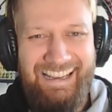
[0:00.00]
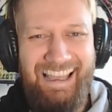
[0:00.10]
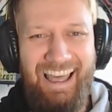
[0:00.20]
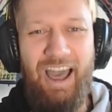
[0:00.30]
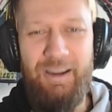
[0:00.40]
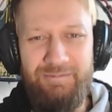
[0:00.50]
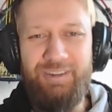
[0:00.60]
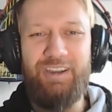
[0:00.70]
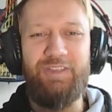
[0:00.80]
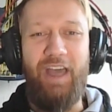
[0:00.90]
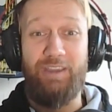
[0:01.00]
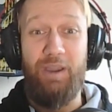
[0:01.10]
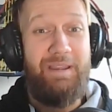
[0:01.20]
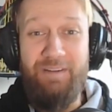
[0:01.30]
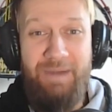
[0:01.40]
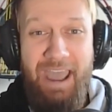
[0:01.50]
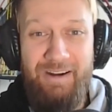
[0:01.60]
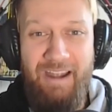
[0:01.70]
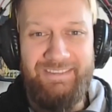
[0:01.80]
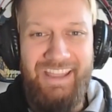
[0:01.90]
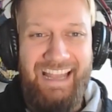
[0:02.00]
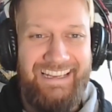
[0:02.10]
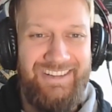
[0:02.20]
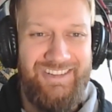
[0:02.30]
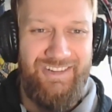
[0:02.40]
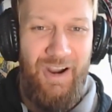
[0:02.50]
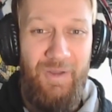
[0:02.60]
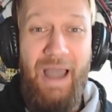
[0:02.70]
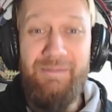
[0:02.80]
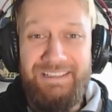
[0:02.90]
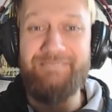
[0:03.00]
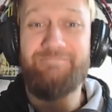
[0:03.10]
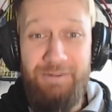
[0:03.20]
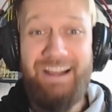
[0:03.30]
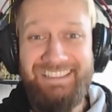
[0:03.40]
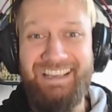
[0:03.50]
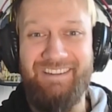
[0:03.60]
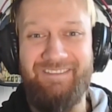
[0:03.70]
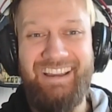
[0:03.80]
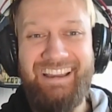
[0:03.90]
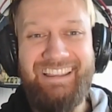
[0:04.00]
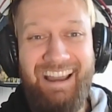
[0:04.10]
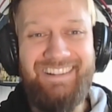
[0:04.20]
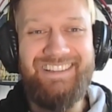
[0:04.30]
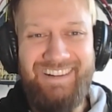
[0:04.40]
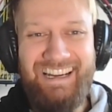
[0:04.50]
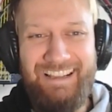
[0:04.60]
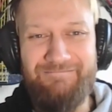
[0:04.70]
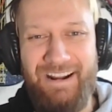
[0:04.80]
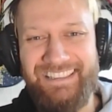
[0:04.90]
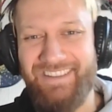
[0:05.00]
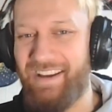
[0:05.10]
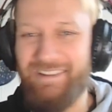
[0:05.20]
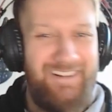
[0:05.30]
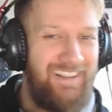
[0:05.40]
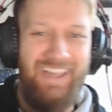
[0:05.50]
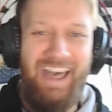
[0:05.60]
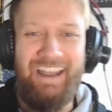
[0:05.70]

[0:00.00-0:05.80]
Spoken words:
I'm good, thank you. I'm even better after that intro. That was impressive. That was really impressive how you reeled that